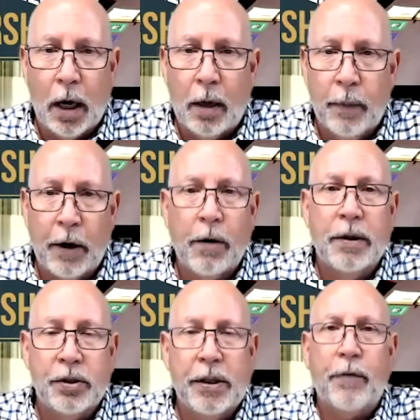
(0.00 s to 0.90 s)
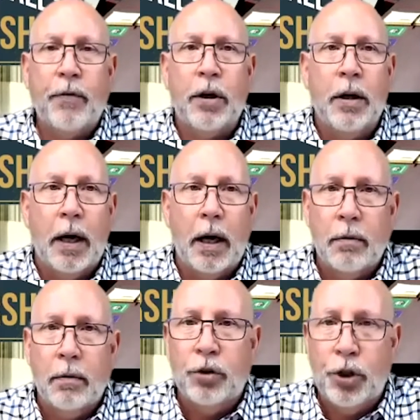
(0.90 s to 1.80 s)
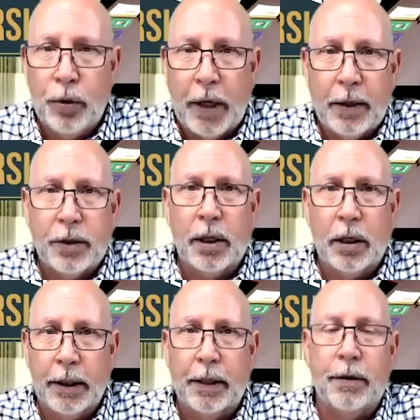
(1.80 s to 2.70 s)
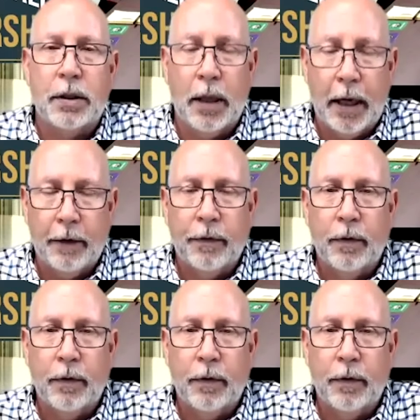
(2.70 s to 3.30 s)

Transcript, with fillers: there is never two days in a leader's life